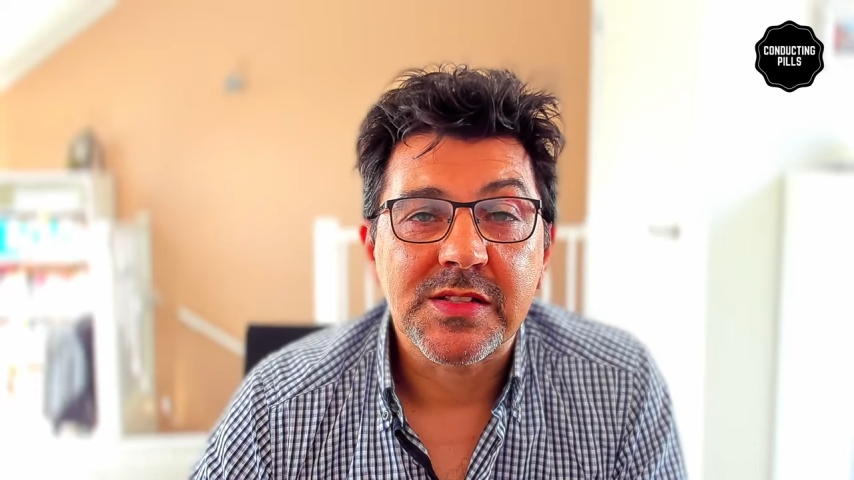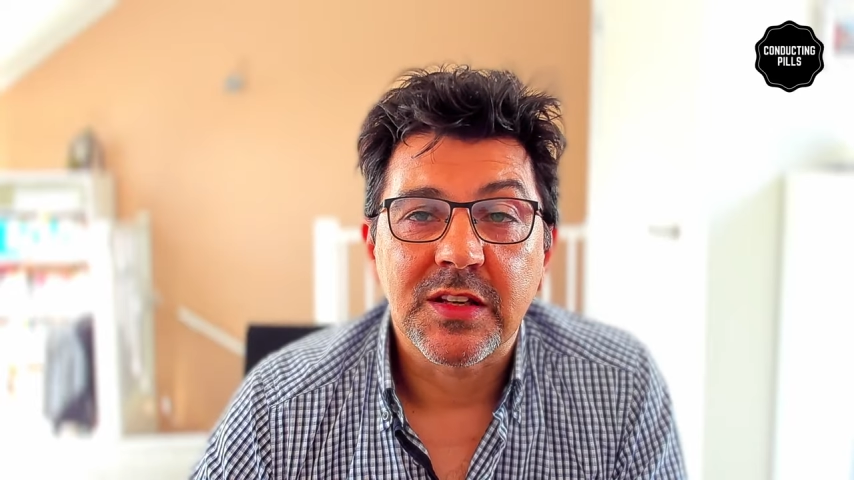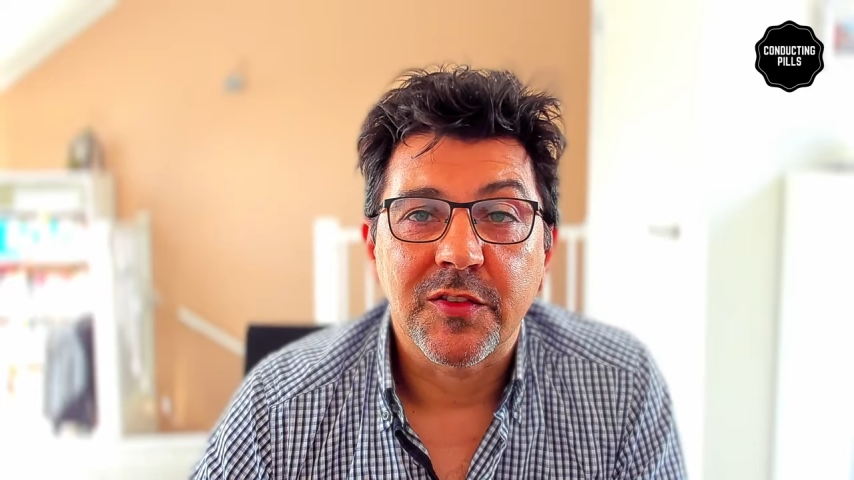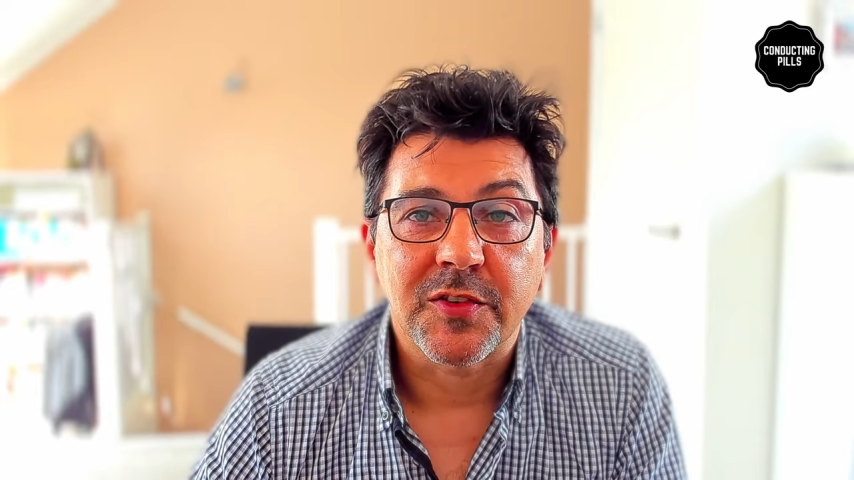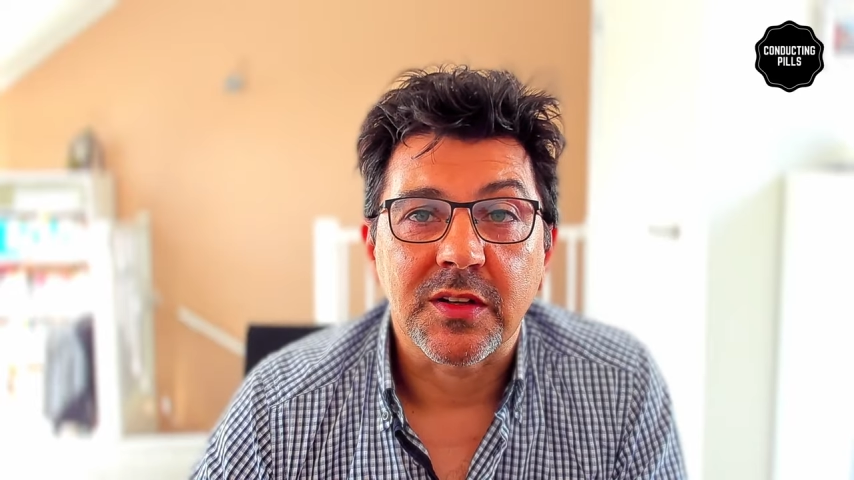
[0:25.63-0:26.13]

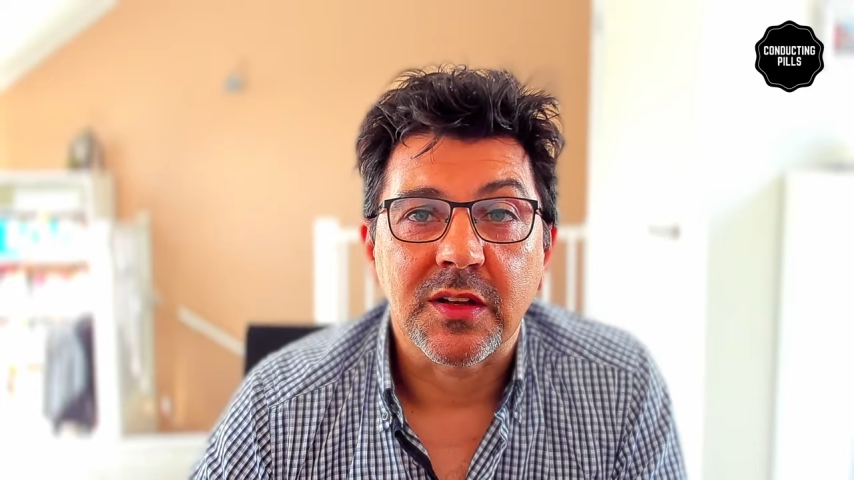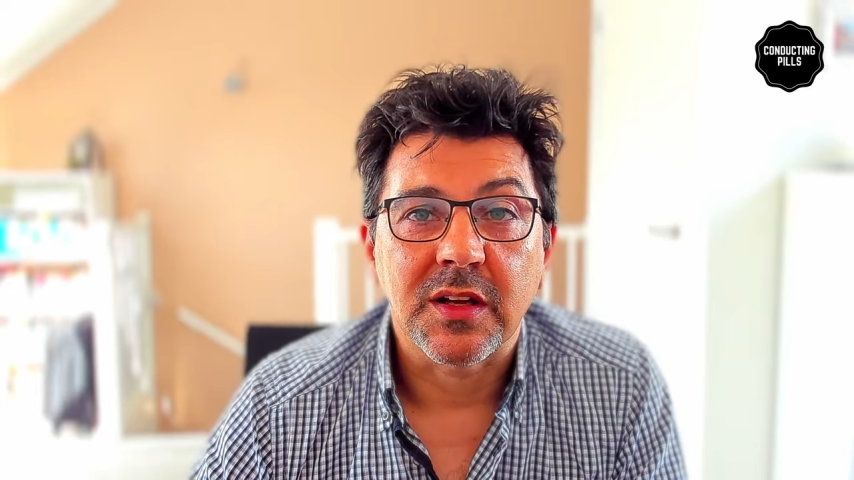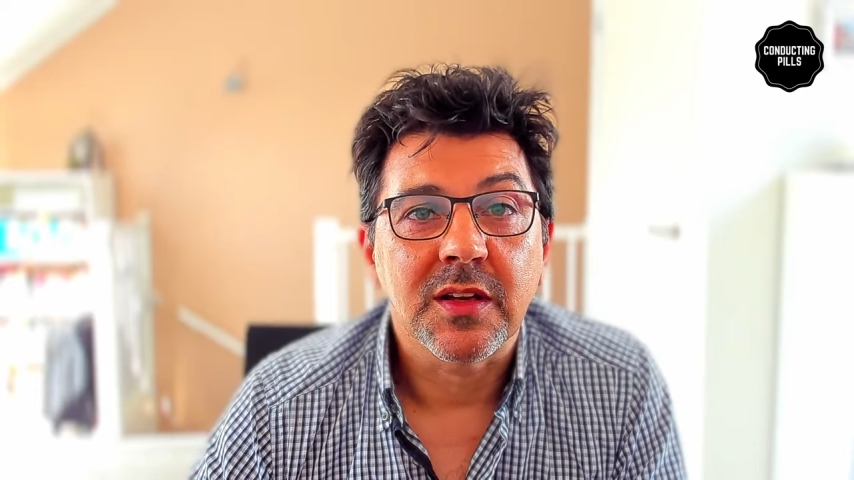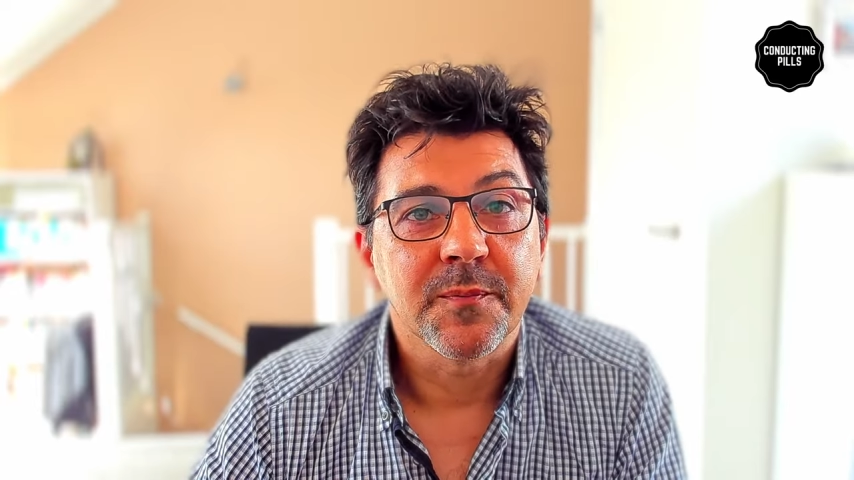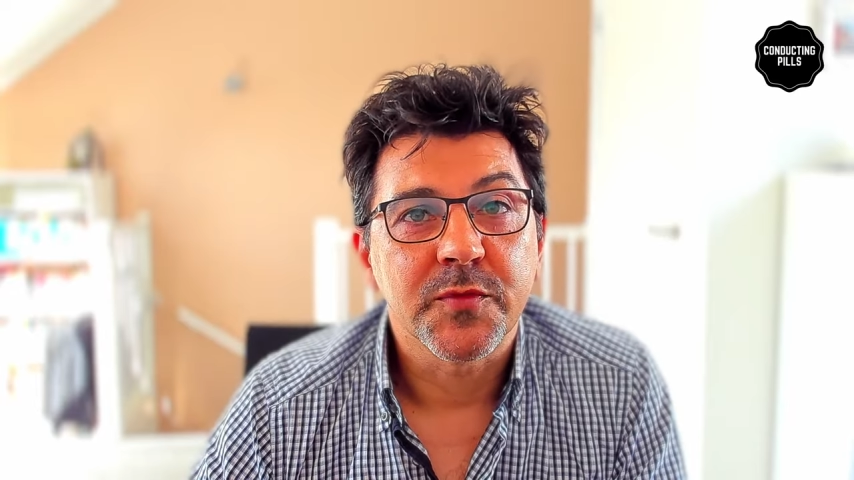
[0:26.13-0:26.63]

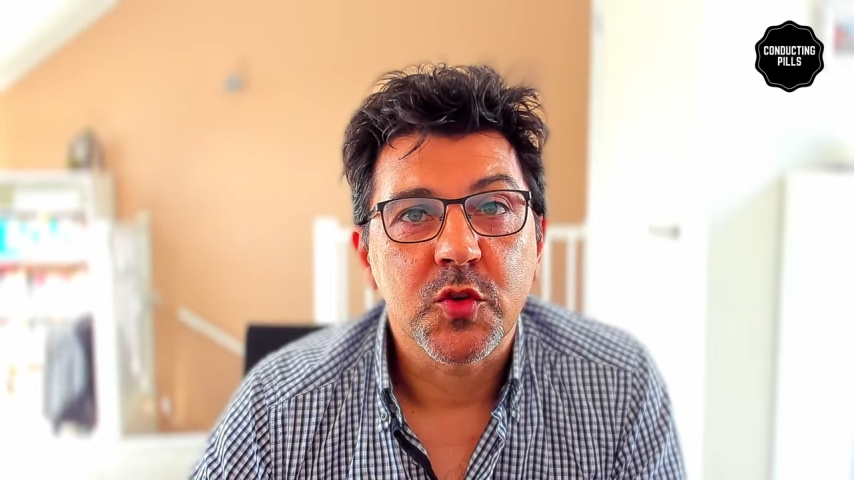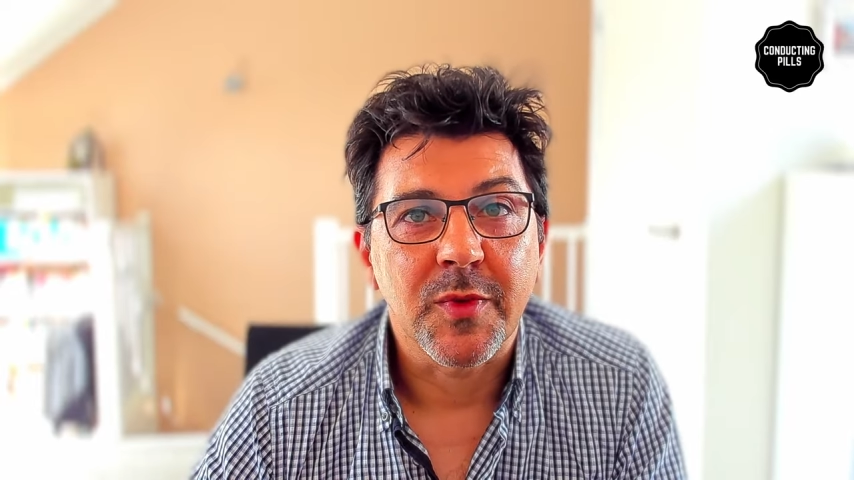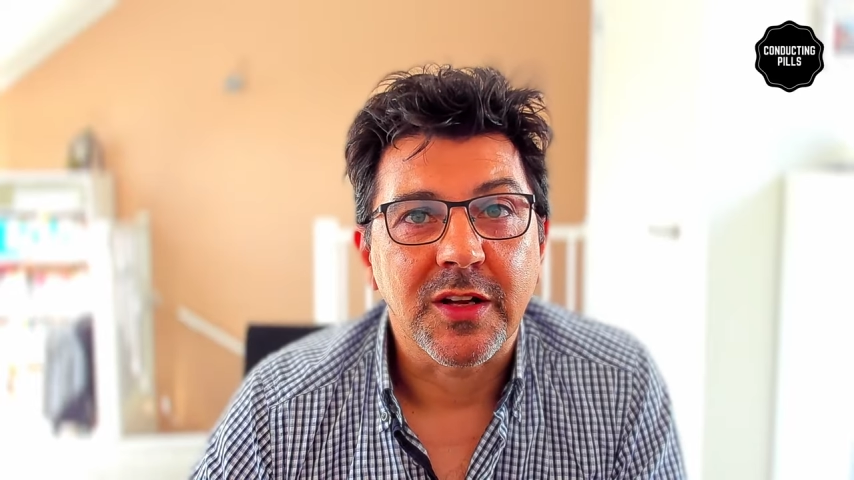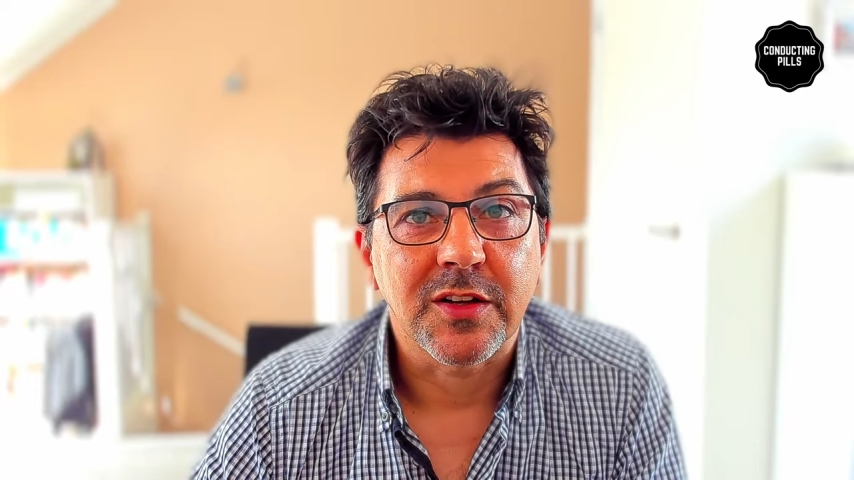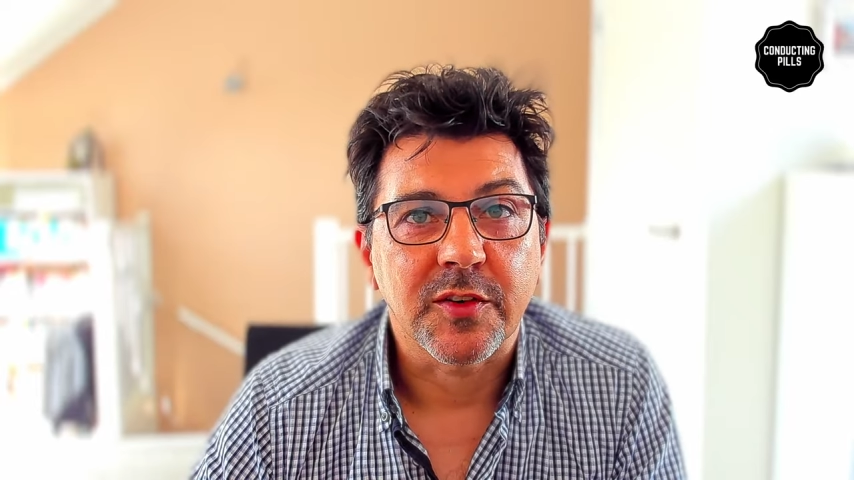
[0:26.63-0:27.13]
differently to
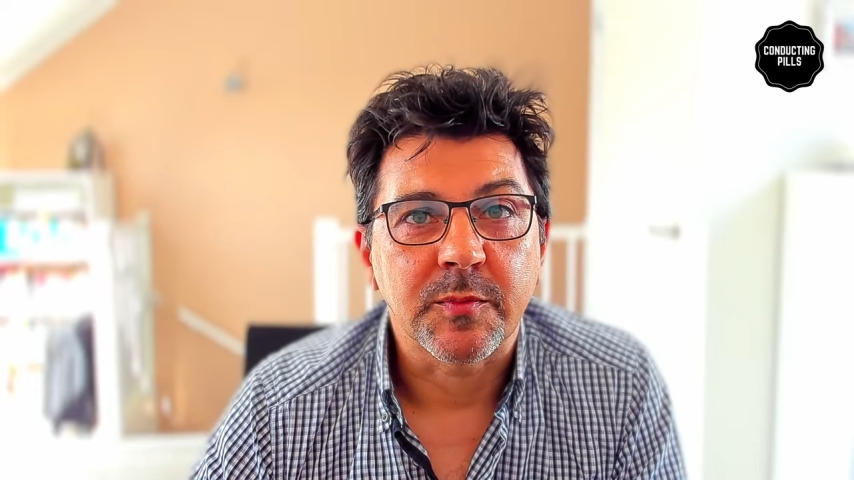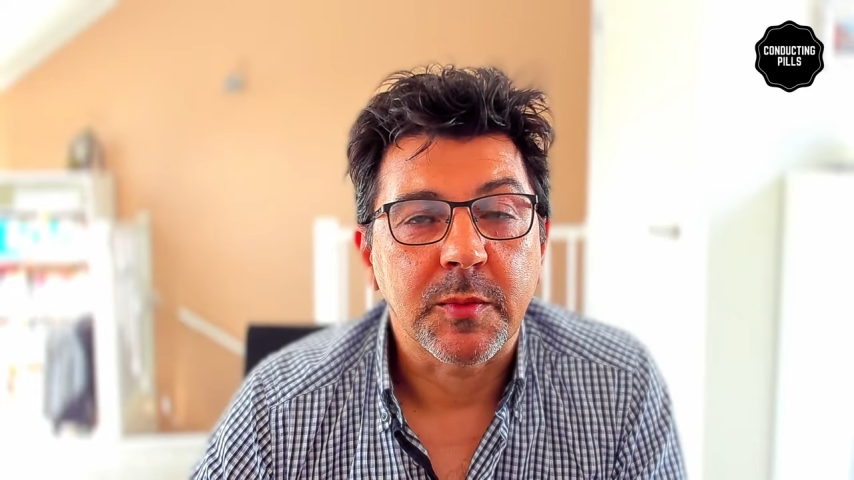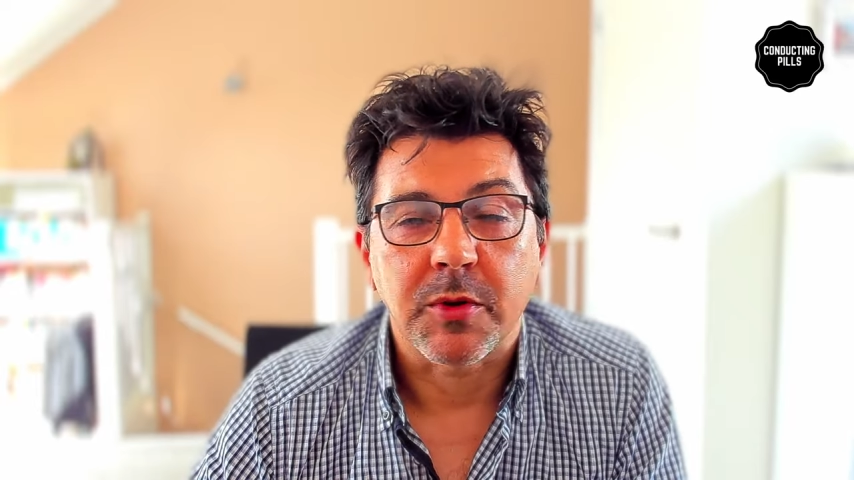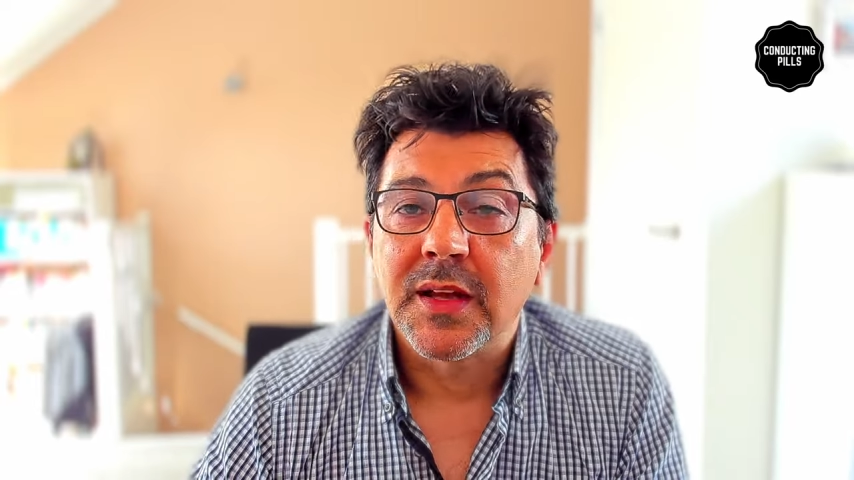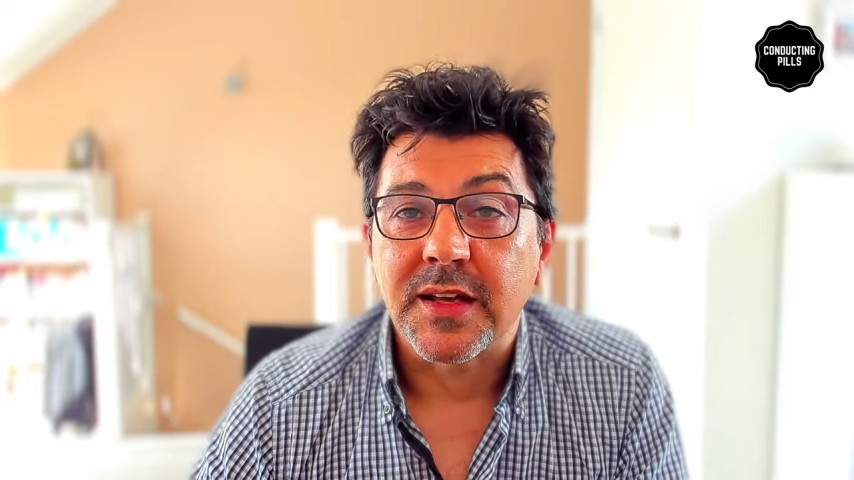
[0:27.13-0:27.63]
many different people.